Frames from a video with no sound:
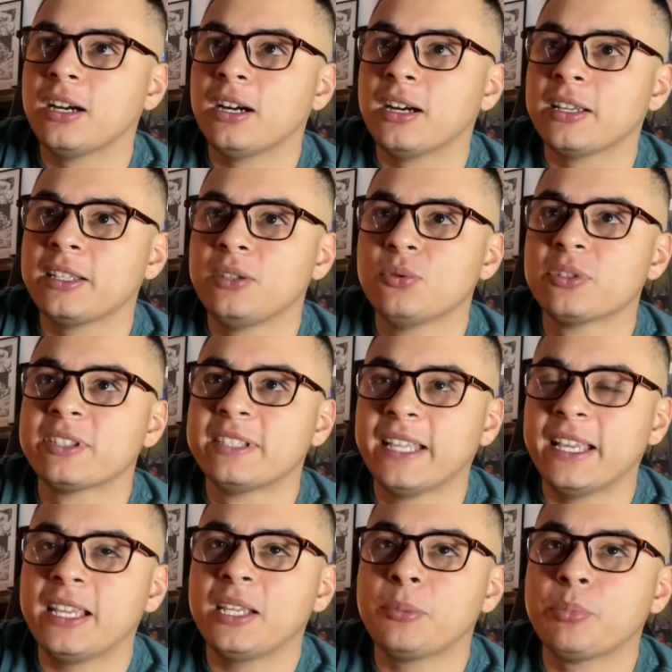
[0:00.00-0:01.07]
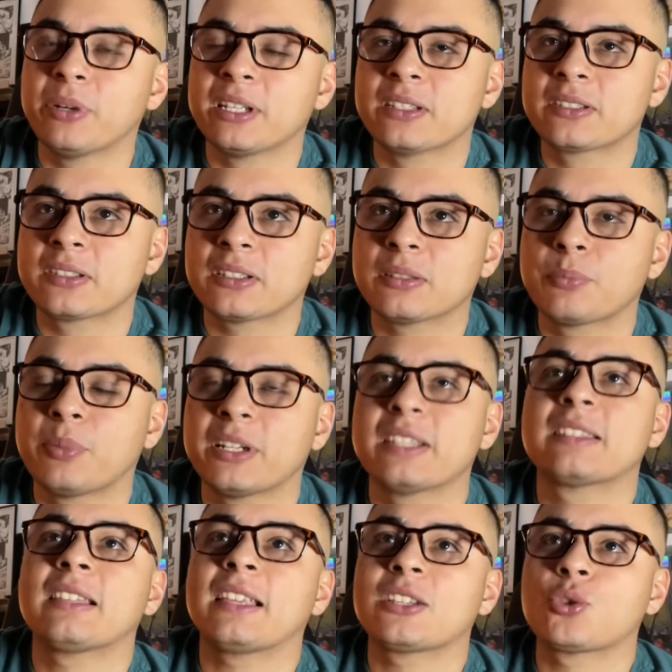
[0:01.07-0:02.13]
he was dead, but
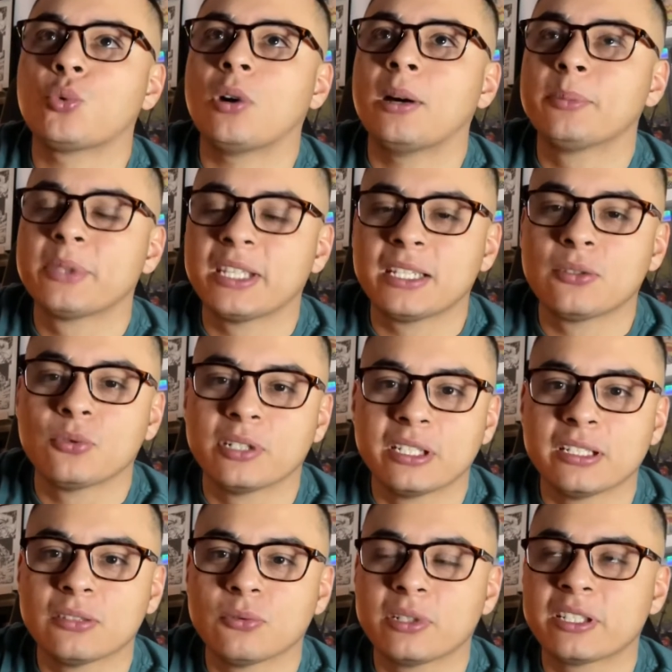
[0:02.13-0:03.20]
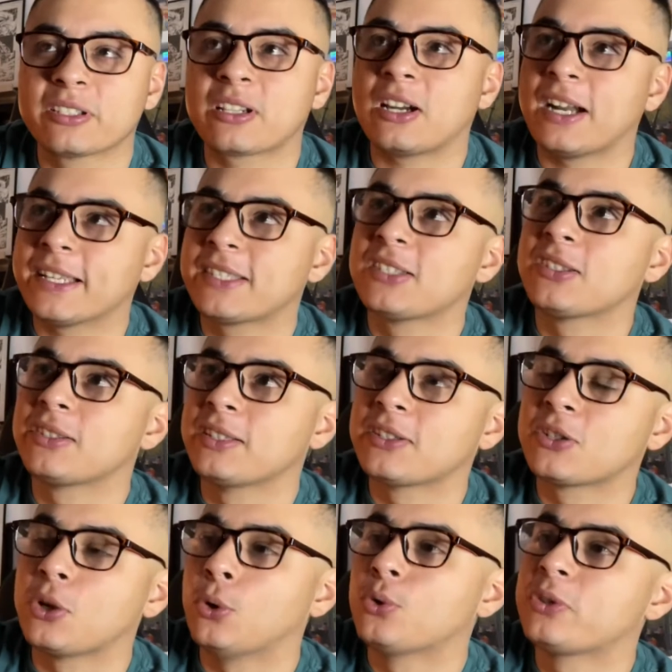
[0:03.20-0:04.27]
it's like Swamp Thing when his consciousness
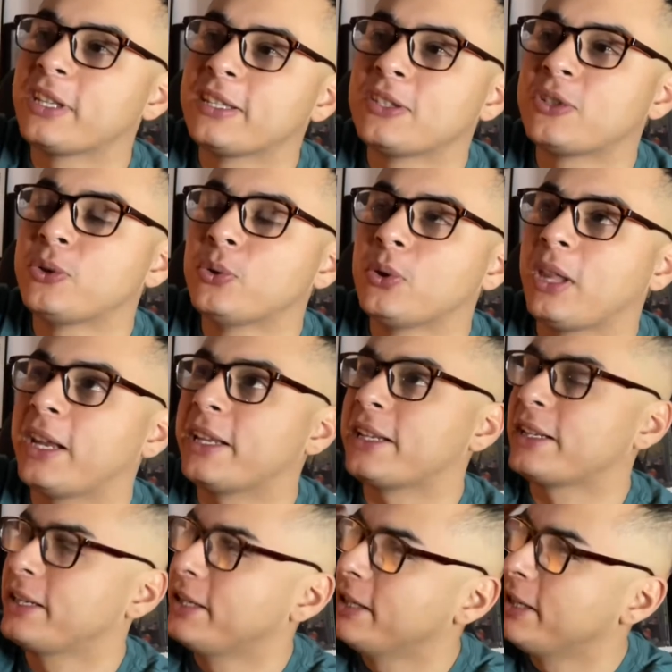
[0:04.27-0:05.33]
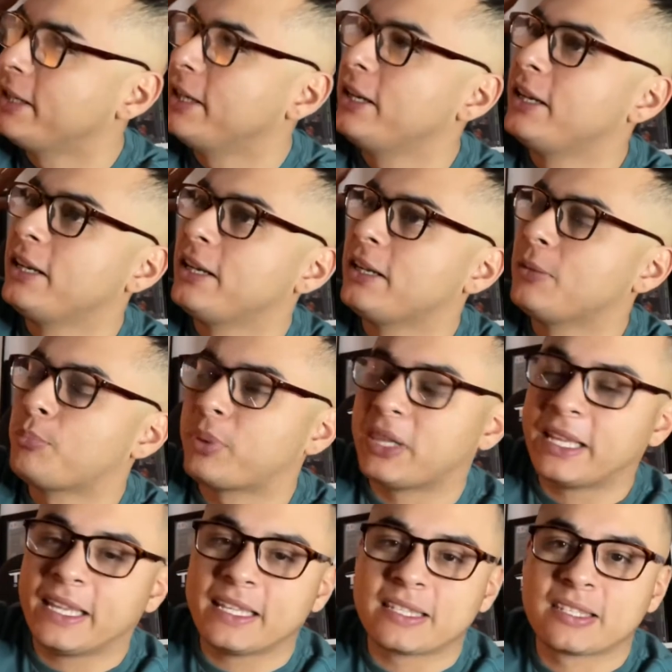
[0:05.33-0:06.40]
goes into like
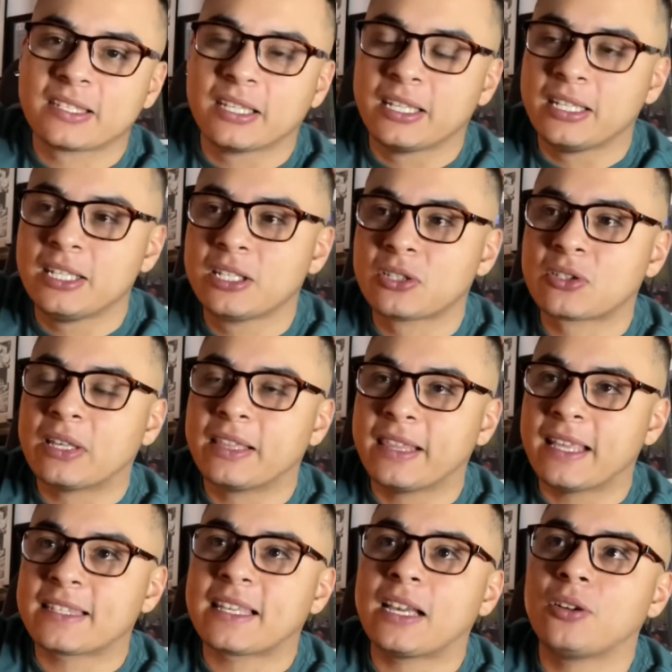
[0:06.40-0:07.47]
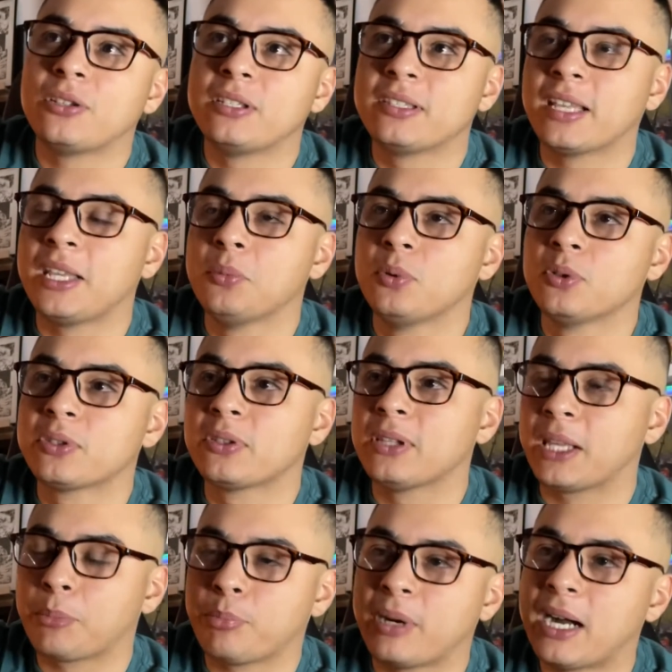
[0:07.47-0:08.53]
plants, and that's how he's able to
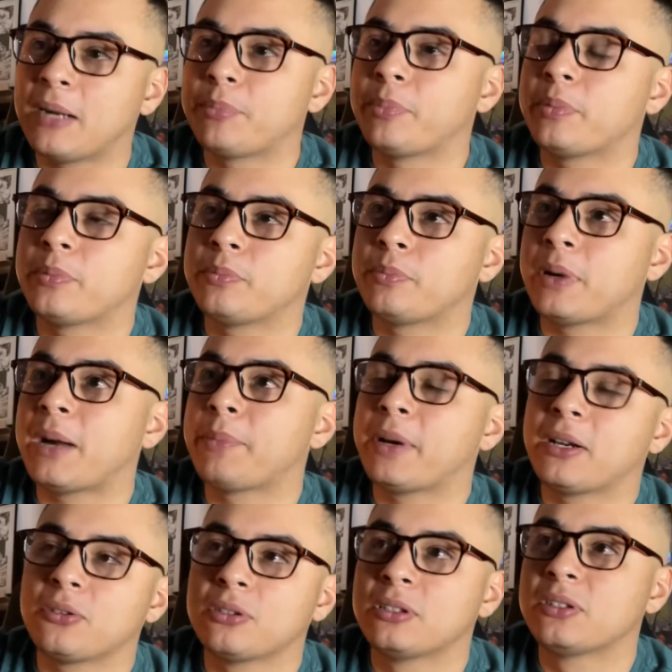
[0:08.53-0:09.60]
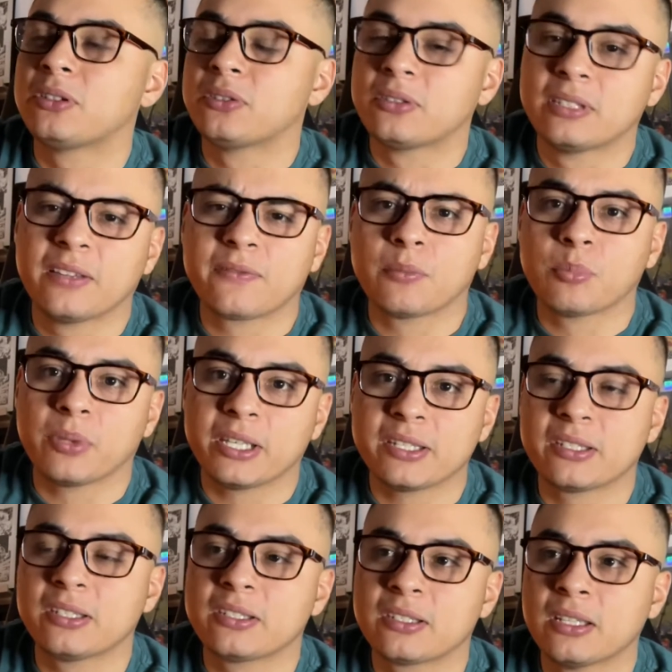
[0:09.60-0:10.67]
like pop out into different
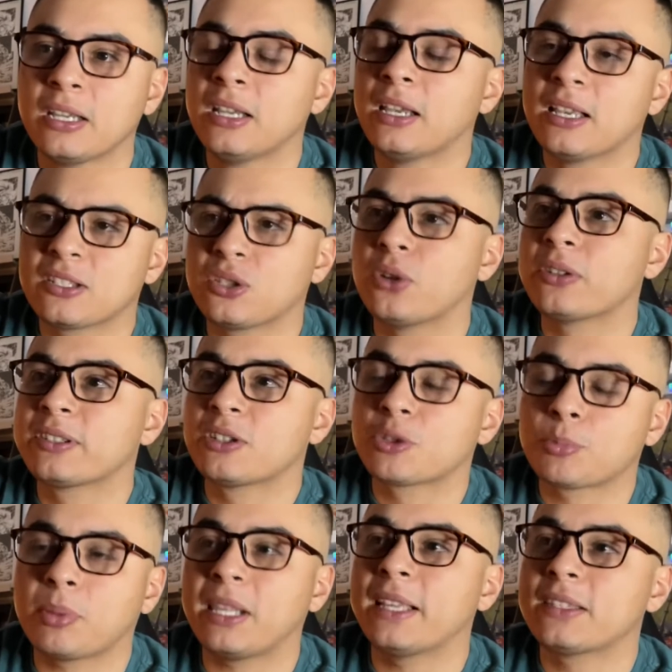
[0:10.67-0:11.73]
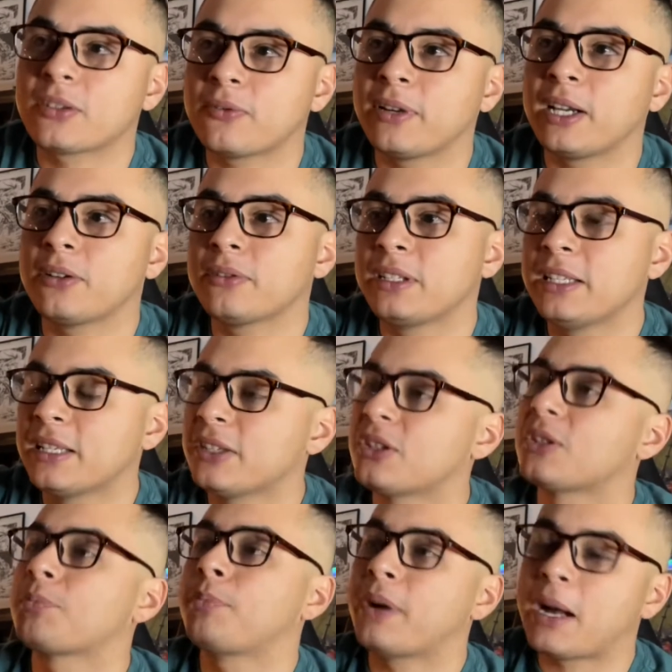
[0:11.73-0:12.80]
places. As long as there's plants around, he can
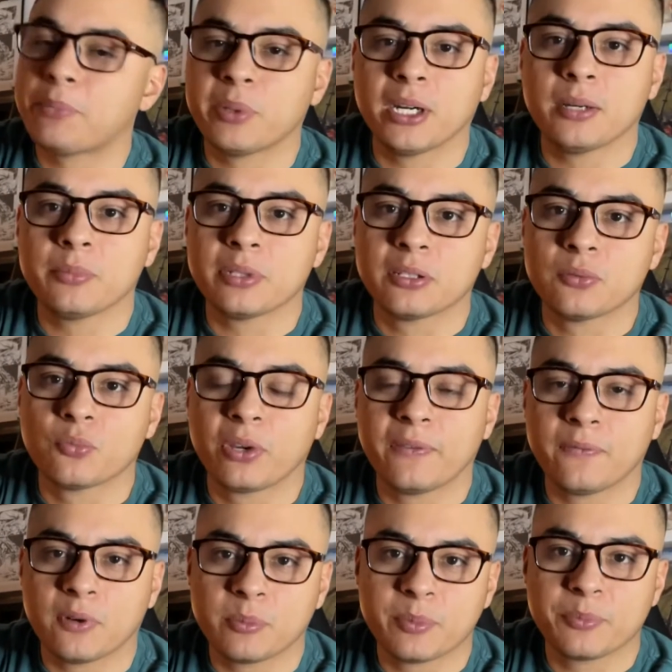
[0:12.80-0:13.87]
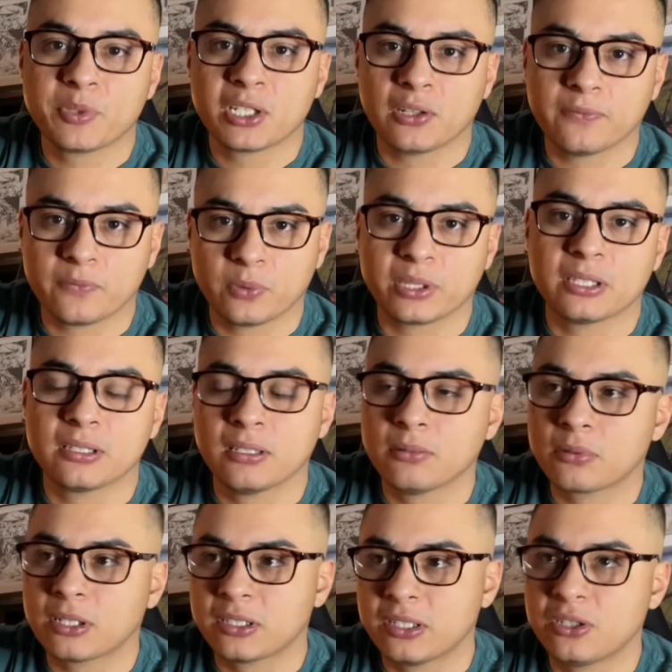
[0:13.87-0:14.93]
just pop up and reform himself
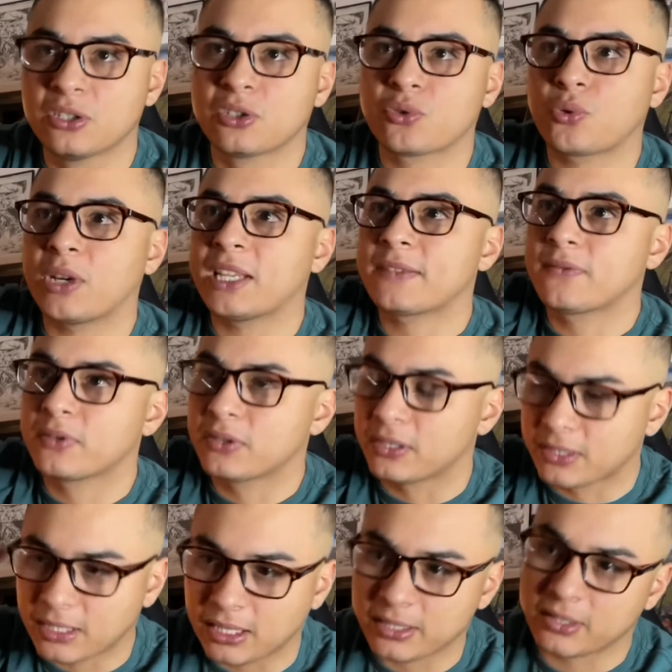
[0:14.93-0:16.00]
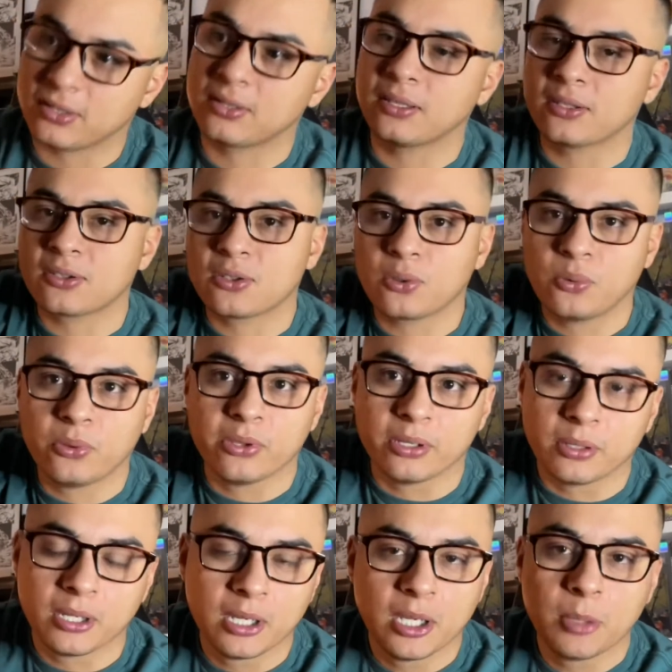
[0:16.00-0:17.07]
because he just transfers his consciousness through
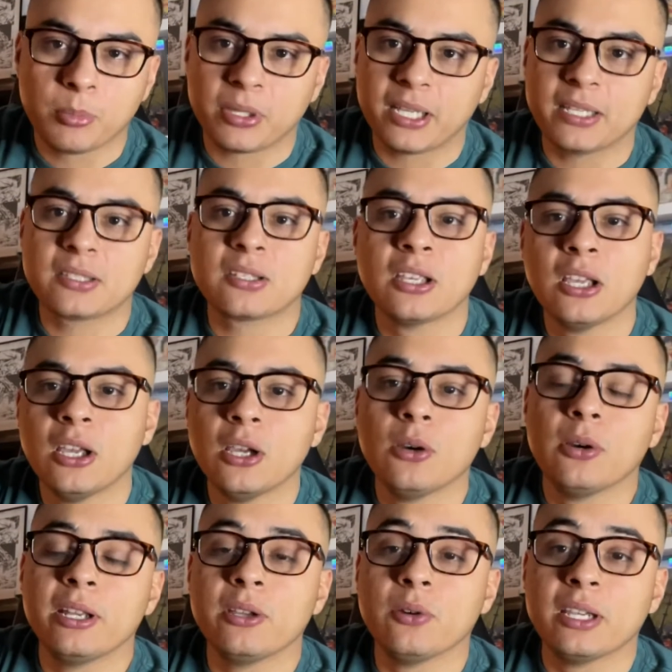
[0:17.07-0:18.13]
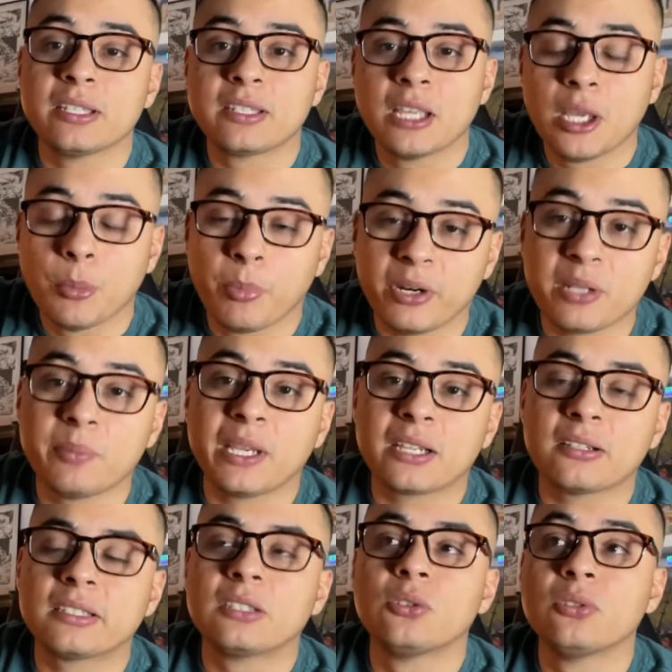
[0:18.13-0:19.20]
the plants. Well, anyways, Buddy
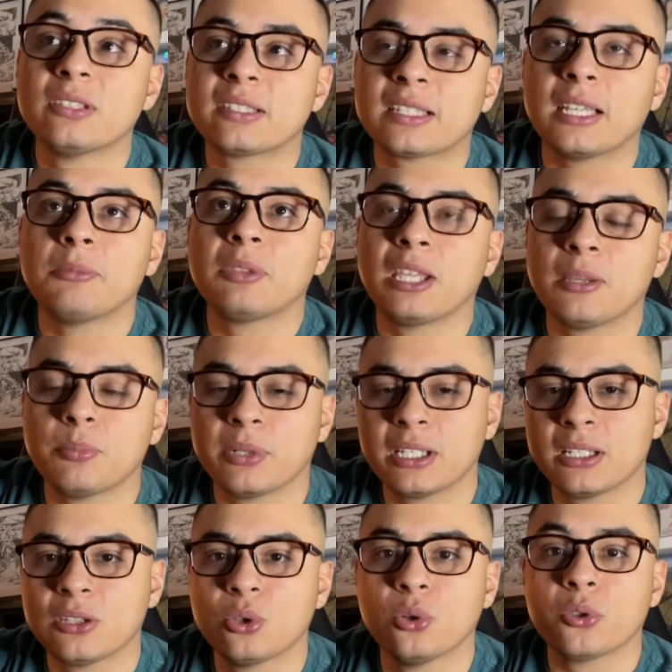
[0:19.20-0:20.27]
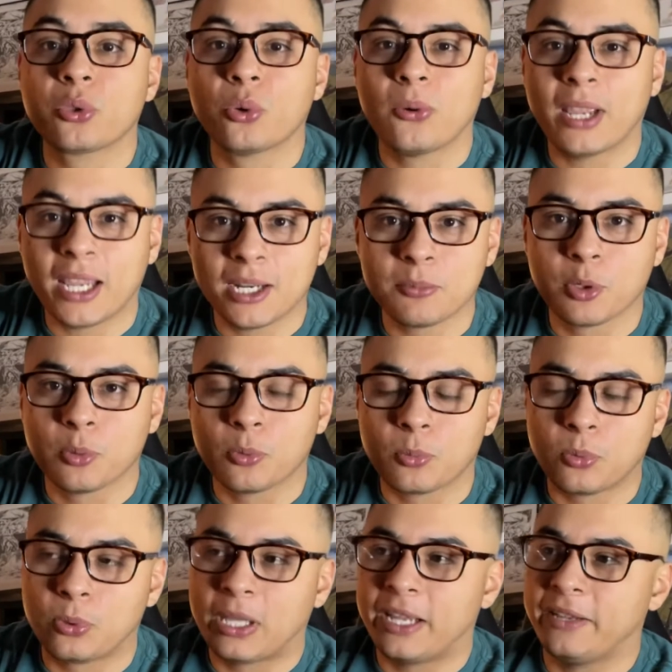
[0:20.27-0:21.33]
Baker can do the same thing, but he can do it through animal
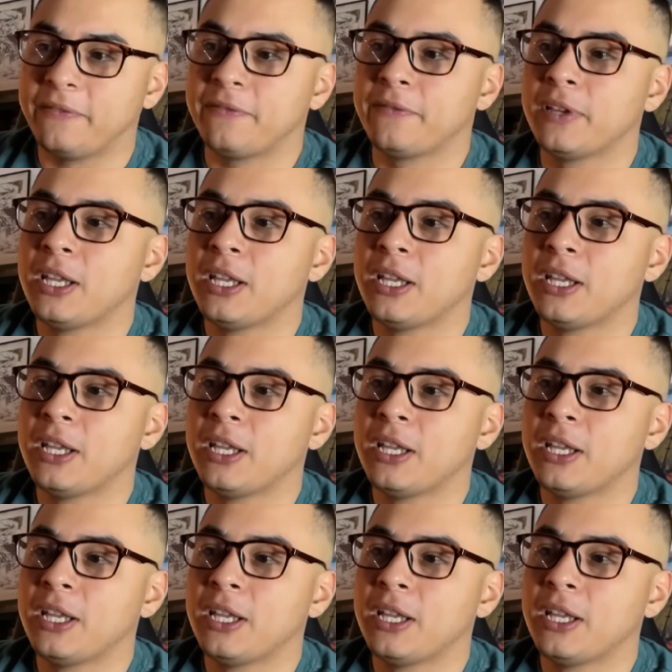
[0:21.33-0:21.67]
life.